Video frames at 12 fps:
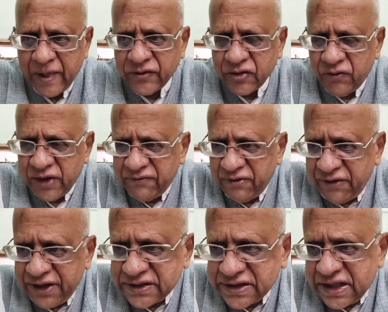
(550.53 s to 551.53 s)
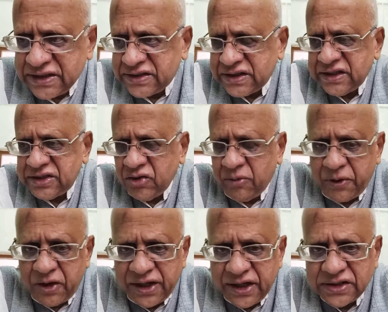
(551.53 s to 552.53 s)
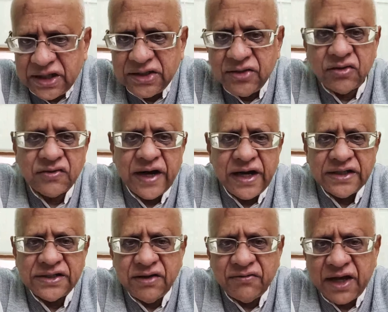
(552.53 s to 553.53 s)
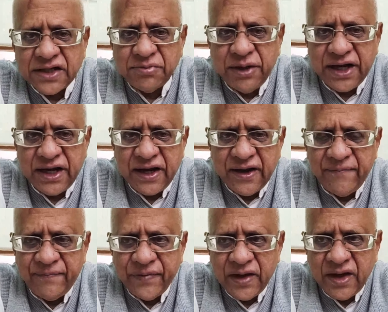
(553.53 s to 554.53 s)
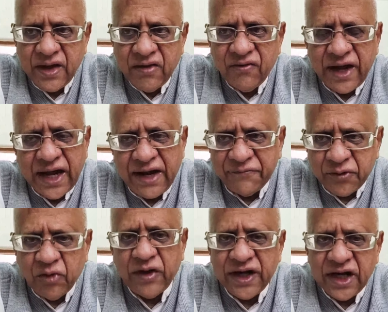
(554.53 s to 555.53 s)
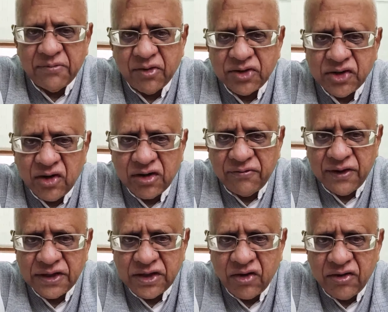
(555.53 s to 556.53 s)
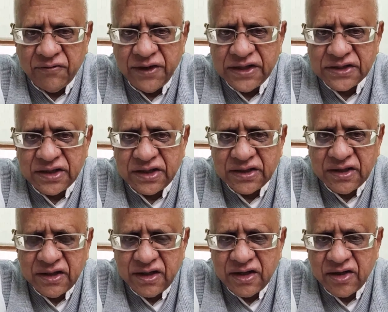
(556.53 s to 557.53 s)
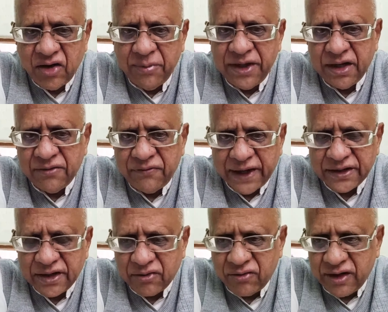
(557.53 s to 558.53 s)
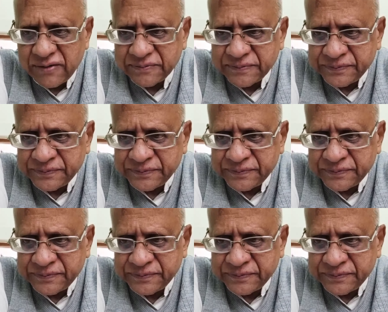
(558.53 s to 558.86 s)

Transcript: So whenever we discuss geopolitics and geostrategy of Kashmir area, we have to worry about geography. Geography is a dominant factor out here.